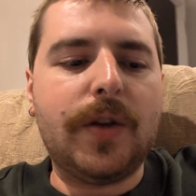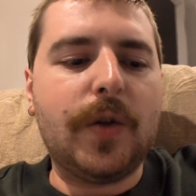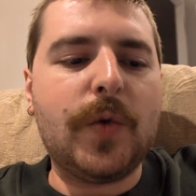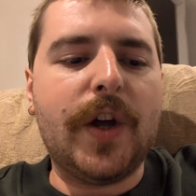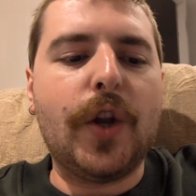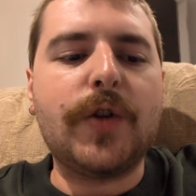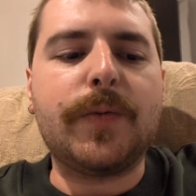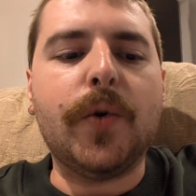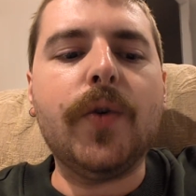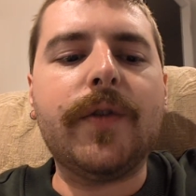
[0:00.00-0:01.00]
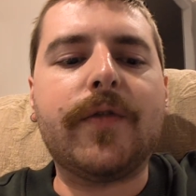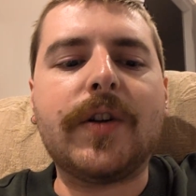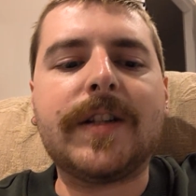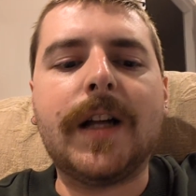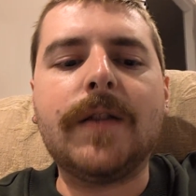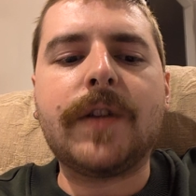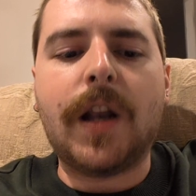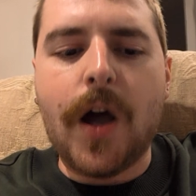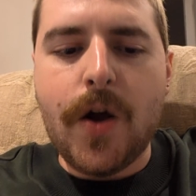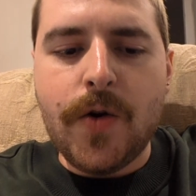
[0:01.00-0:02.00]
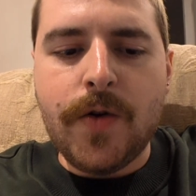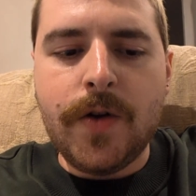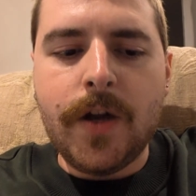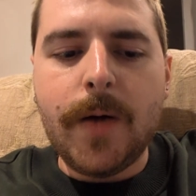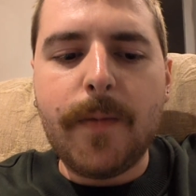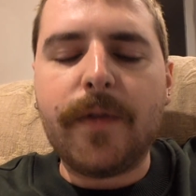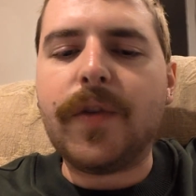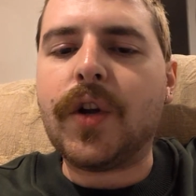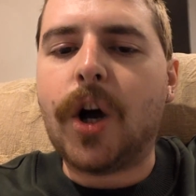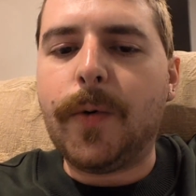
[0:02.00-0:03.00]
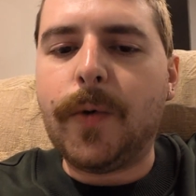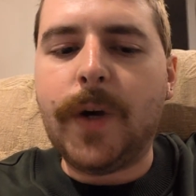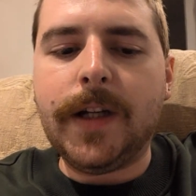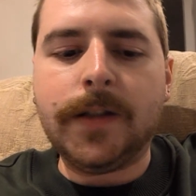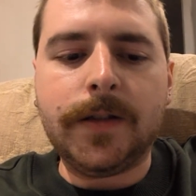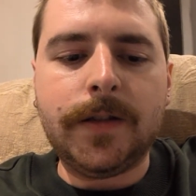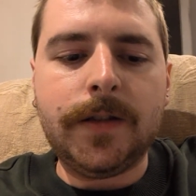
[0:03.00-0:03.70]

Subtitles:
that we are not born for ourselves alone, but for the common weal.